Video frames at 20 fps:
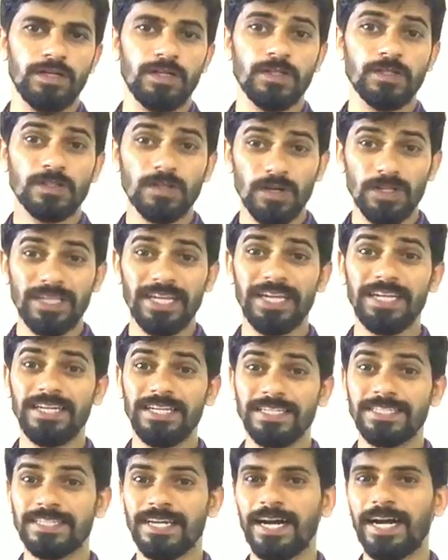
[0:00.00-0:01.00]
So they
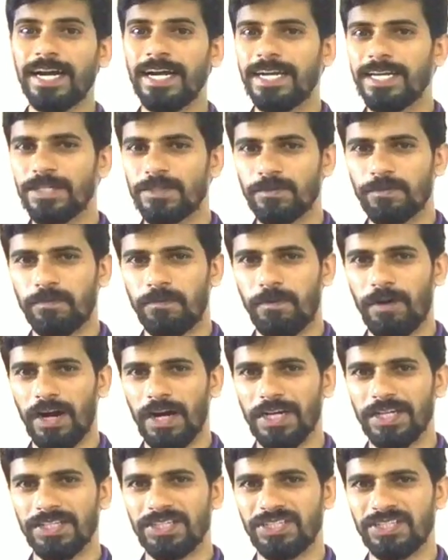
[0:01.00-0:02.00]
decided to
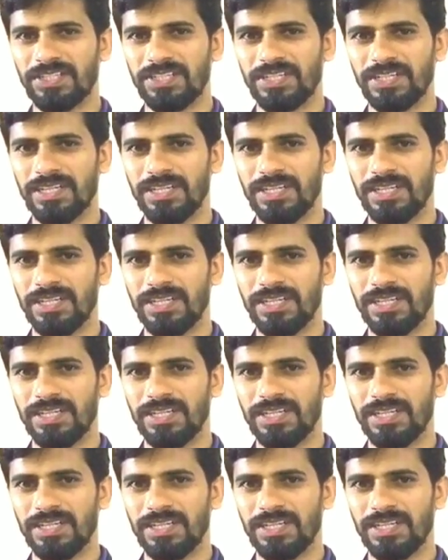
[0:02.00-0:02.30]
fight.